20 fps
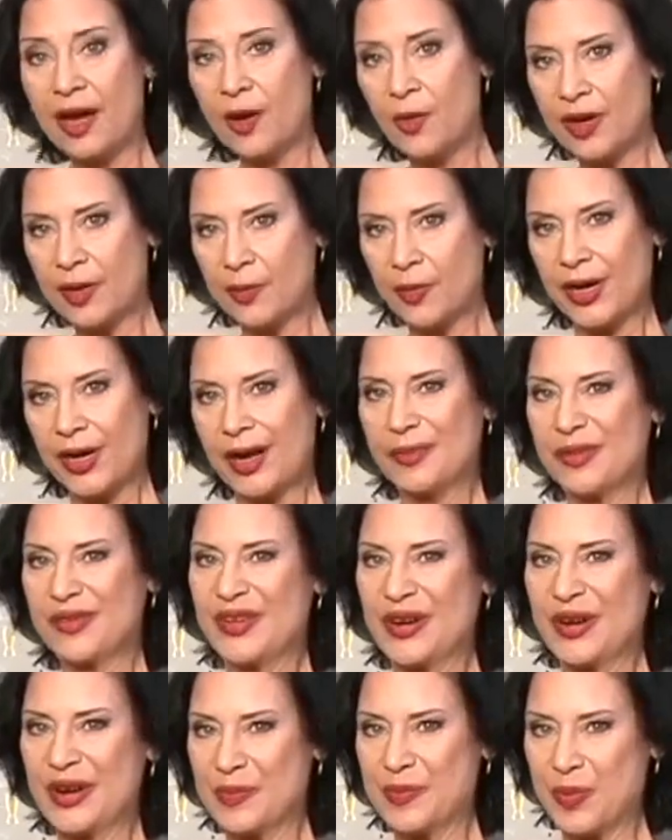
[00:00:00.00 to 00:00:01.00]
I want to bring up a
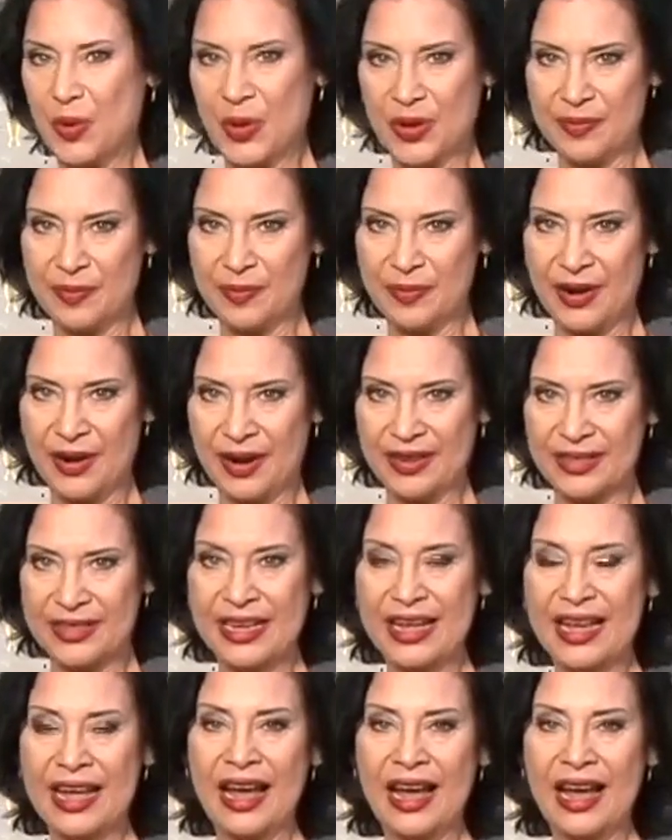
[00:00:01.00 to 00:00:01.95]
very important part